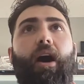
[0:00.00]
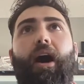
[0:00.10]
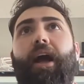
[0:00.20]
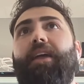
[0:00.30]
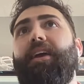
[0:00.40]

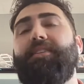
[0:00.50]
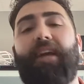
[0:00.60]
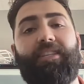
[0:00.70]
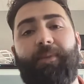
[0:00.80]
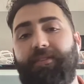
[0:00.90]
I get
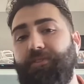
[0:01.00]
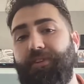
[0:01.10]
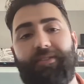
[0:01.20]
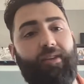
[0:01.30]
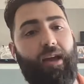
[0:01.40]
text
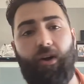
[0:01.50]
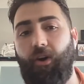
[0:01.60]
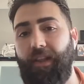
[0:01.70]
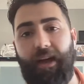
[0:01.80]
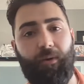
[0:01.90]
messages at
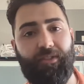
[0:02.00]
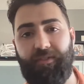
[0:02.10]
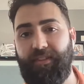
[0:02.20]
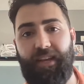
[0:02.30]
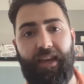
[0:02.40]
all hours
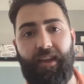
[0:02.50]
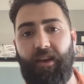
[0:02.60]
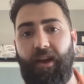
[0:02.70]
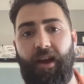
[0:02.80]
of the day.